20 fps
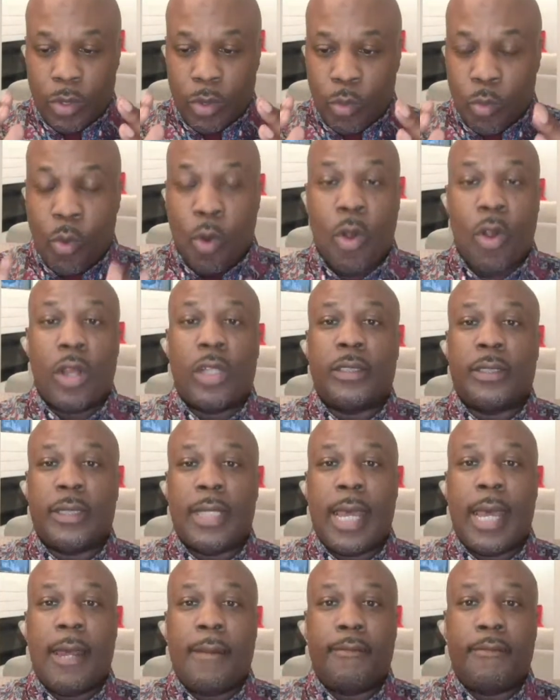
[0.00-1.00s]
Coach
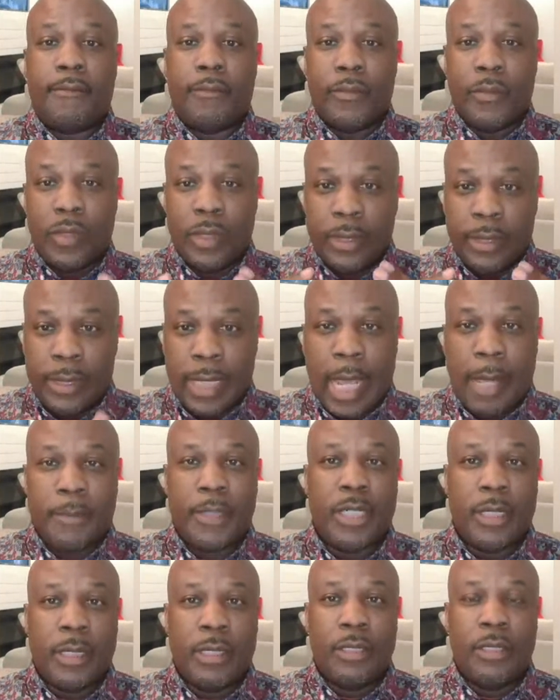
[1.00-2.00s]
Prime,
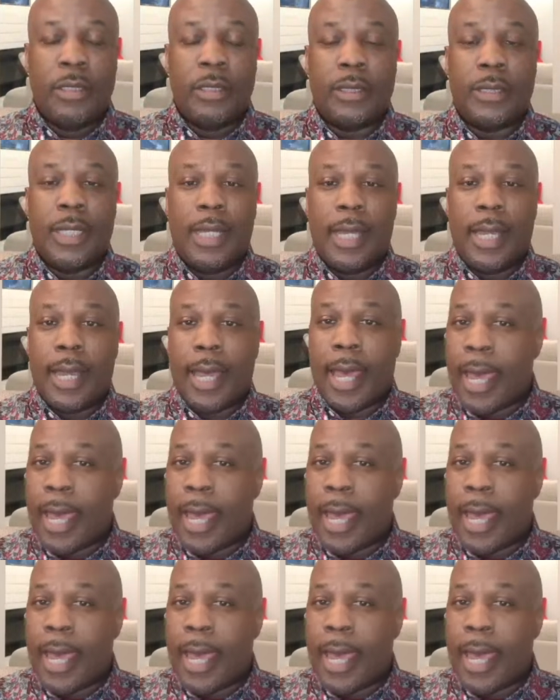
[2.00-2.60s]
Warren Sapp,